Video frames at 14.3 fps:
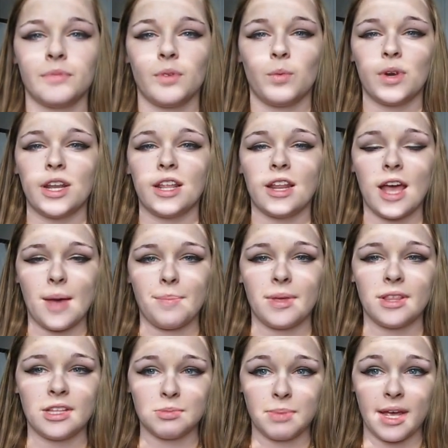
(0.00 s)
what had
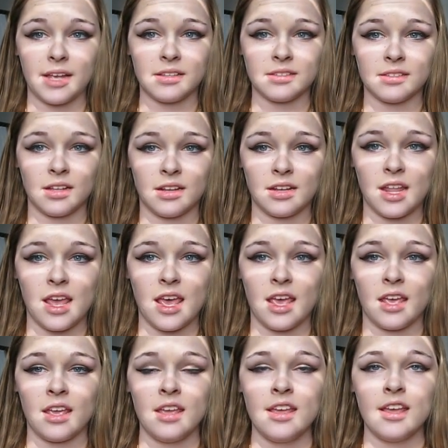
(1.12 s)
happened this past Sunday